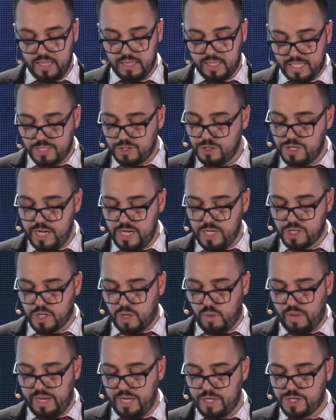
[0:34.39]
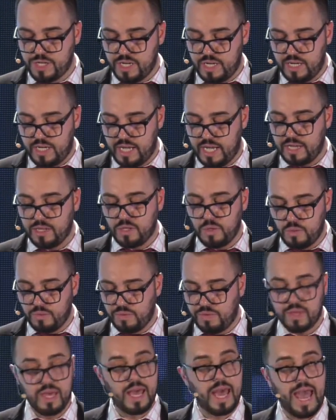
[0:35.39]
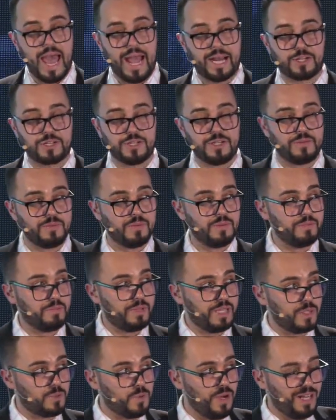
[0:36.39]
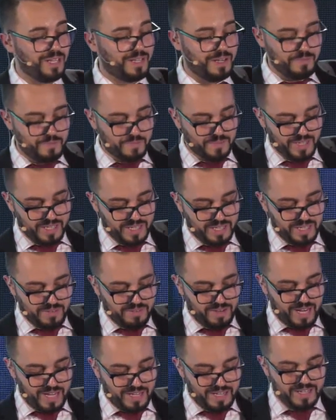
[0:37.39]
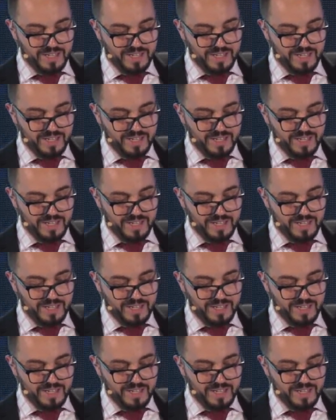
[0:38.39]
Let's Change Croatia and Youth Action. Please welcome Ivan